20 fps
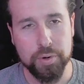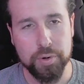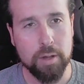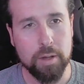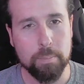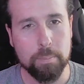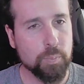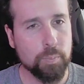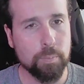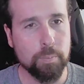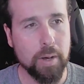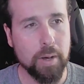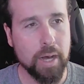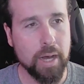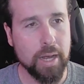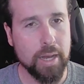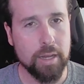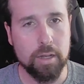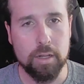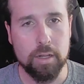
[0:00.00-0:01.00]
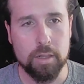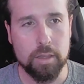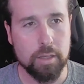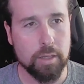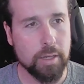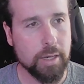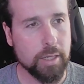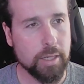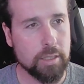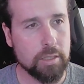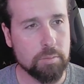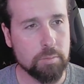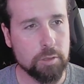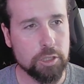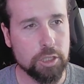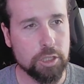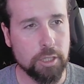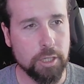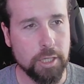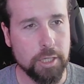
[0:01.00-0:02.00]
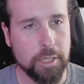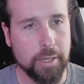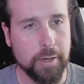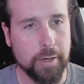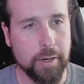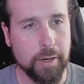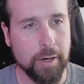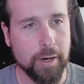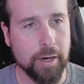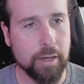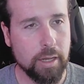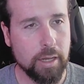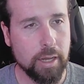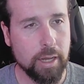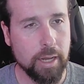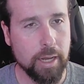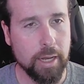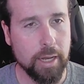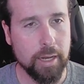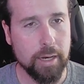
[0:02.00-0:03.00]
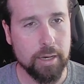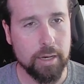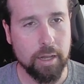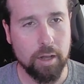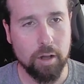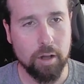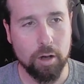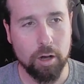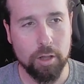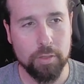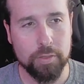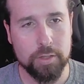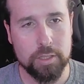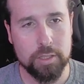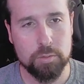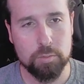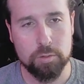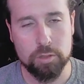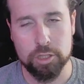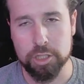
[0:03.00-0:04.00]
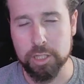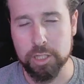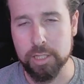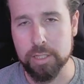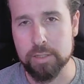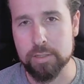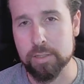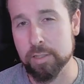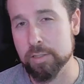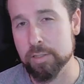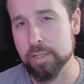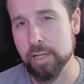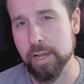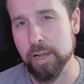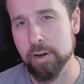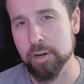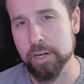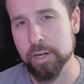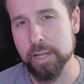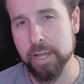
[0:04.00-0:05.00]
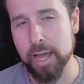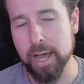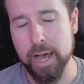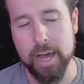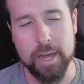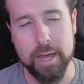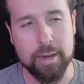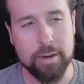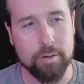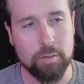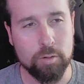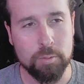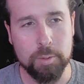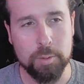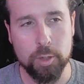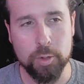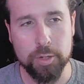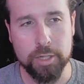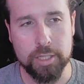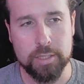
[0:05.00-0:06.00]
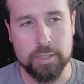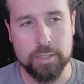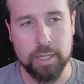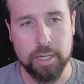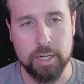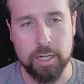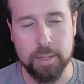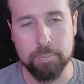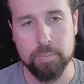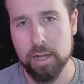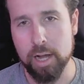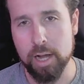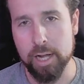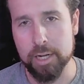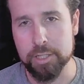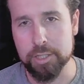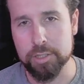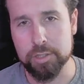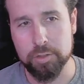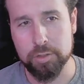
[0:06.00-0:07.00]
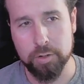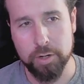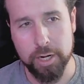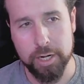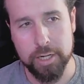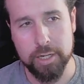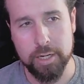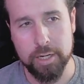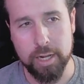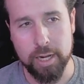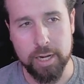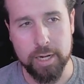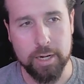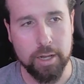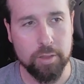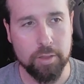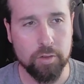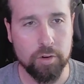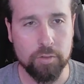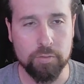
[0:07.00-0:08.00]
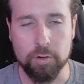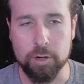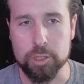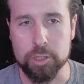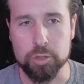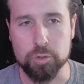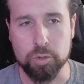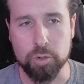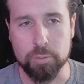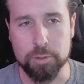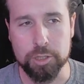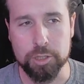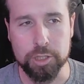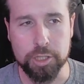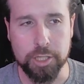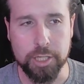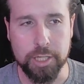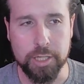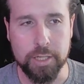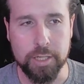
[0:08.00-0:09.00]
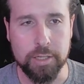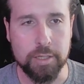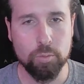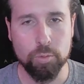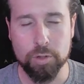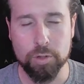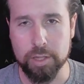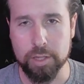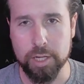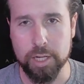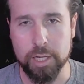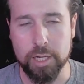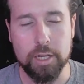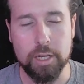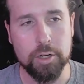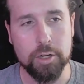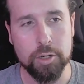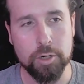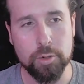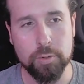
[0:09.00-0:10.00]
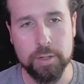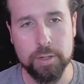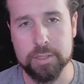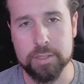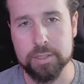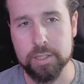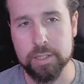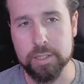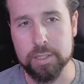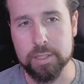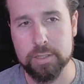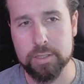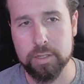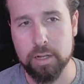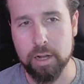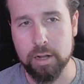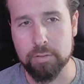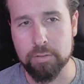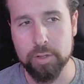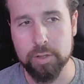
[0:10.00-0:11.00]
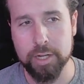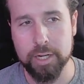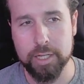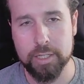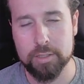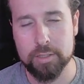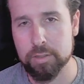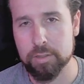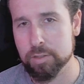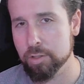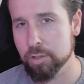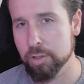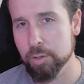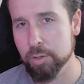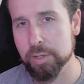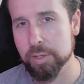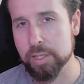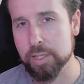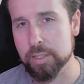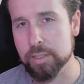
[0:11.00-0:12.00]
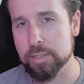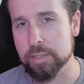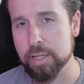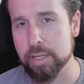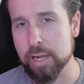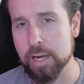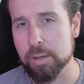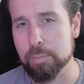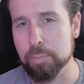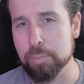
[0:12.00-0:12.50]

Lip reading: up my Linux machine here, and on this machine, since I already had remoting set up, I just created another virtual machine with a new instance of Linux so that we could set up